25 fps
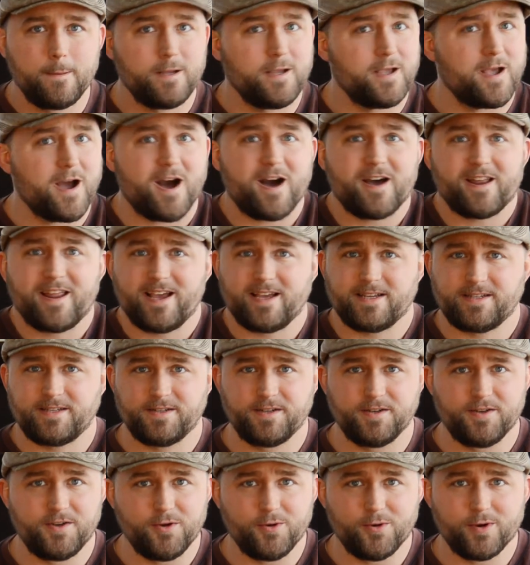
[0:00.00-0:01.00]
God has
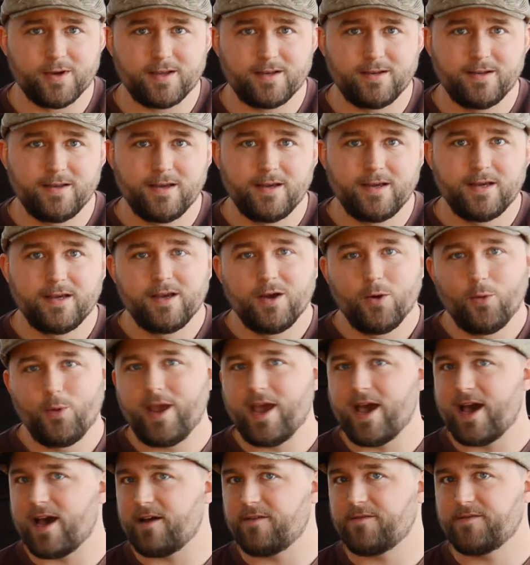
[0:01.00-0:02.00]
to do it. We
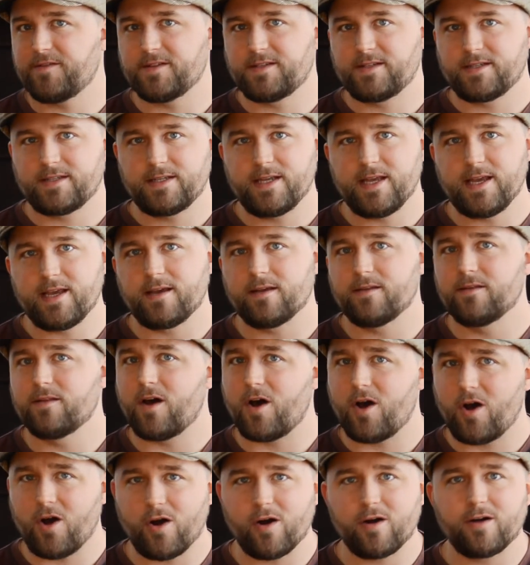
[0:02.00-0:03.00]
have to seek the
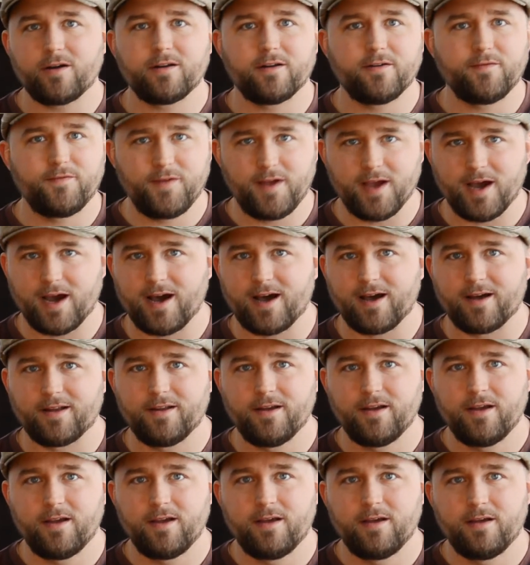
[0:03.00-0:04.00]
heart of God
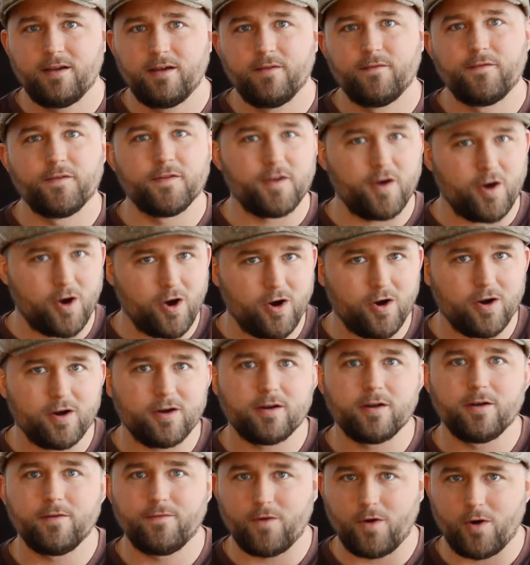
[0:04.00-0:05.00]
for the
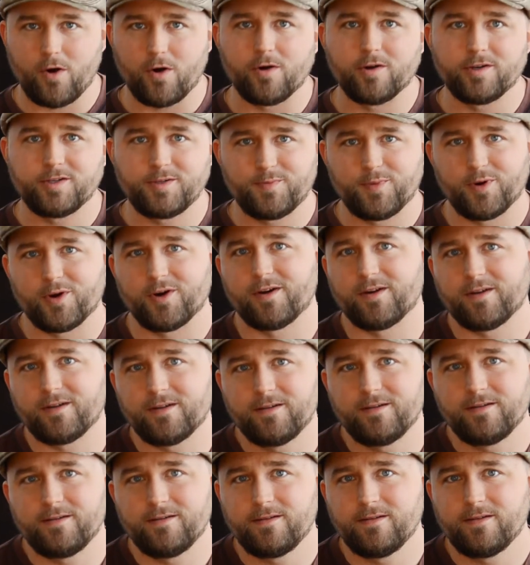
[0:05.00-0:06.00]
heart of Orangeburg.
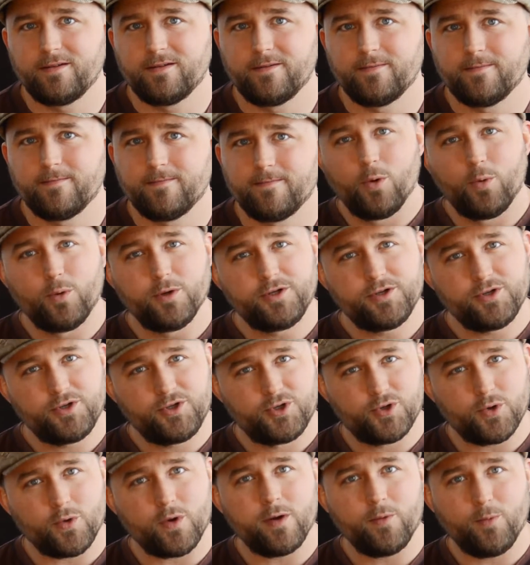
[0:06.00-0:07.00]
Would you
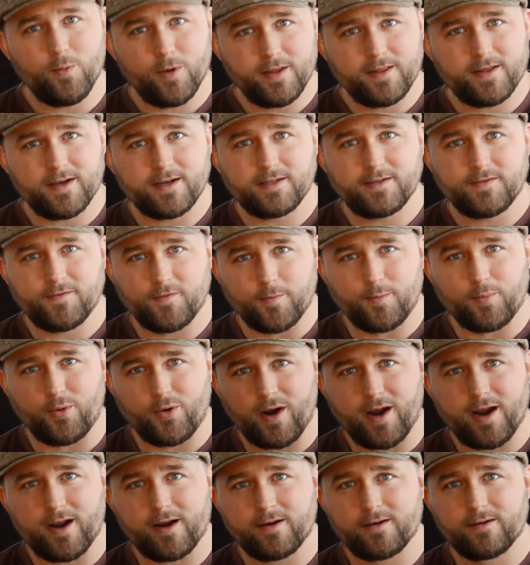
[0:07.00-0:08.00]
join with us for
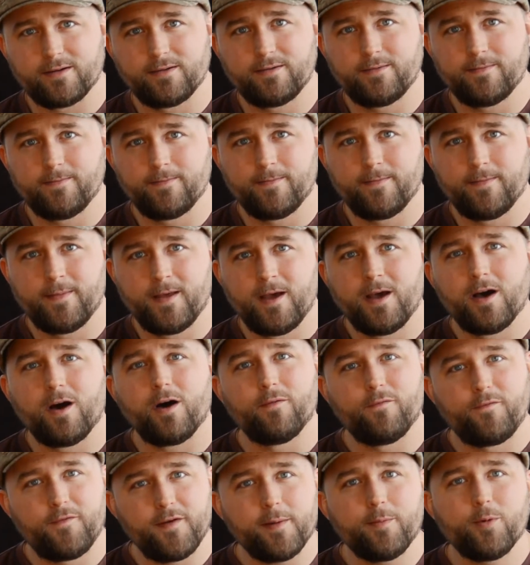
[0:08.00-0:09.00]
prayer?
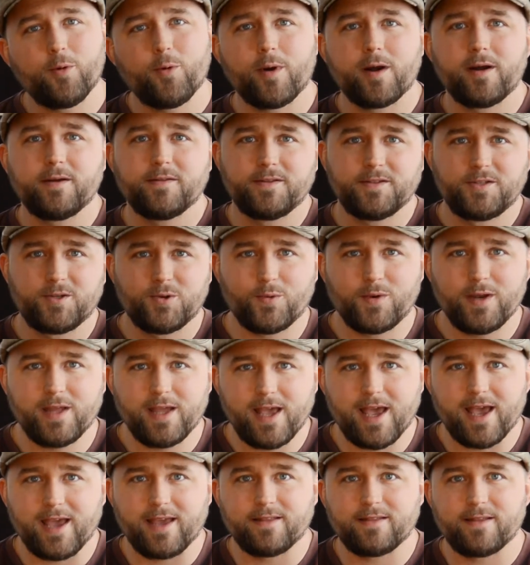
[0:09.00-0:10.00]
On February the
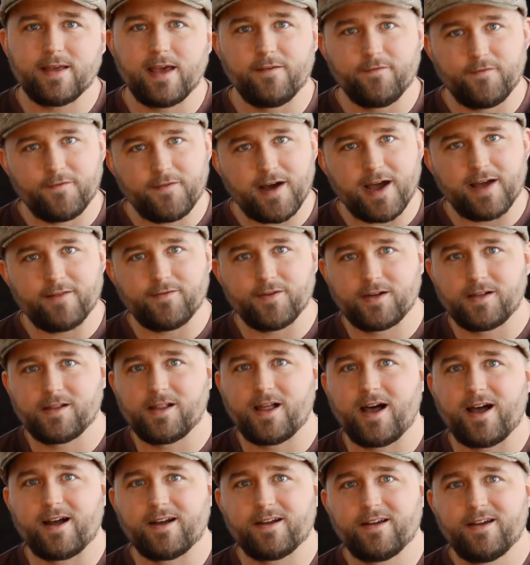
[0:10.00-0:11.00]
28th at 5
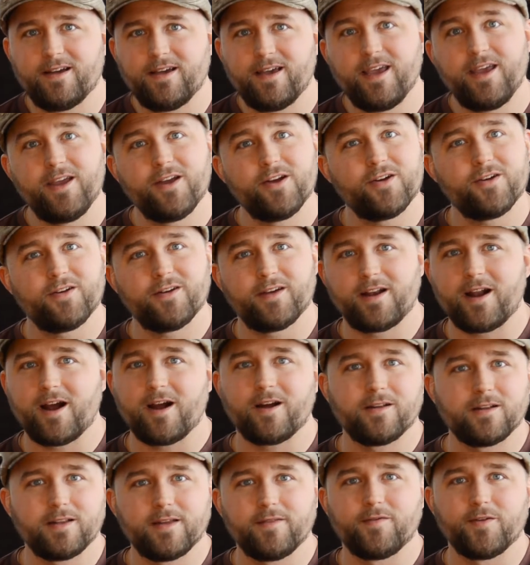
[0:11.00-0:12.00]
o'clock, here in
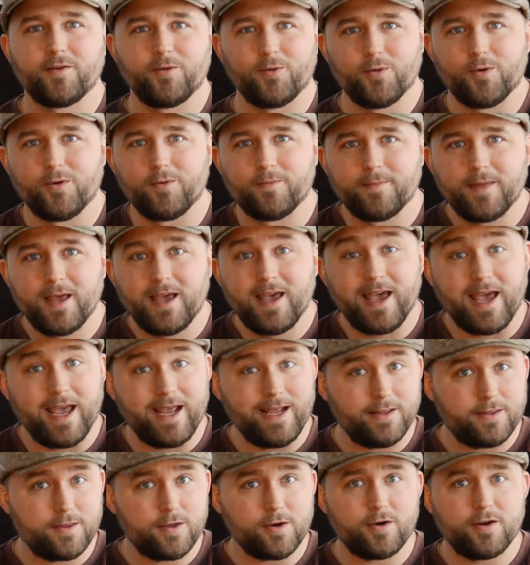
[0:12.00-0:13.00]
our living room,
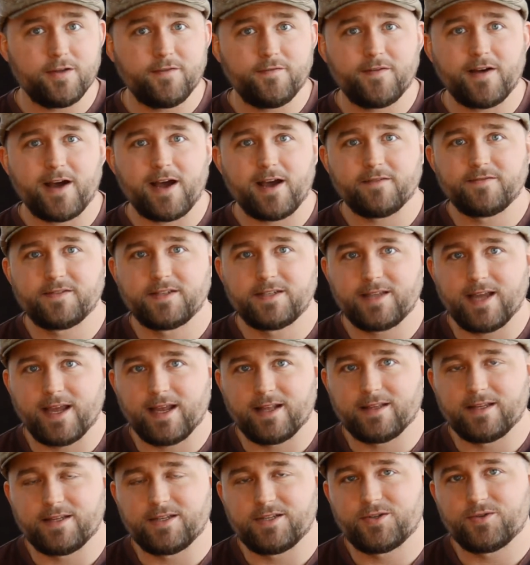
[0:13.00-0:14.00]
835
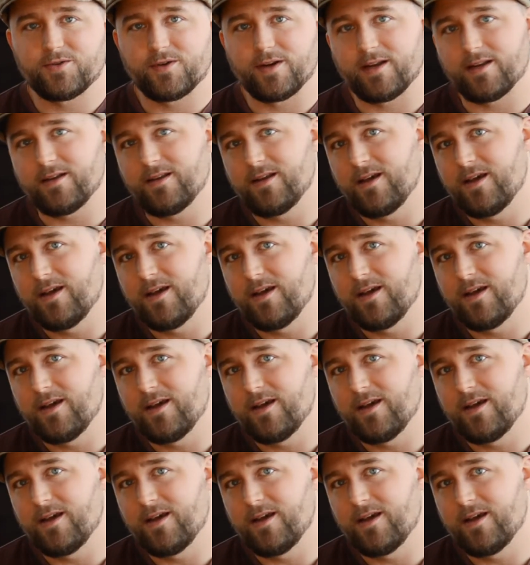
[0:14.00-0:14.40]
Stanley Street,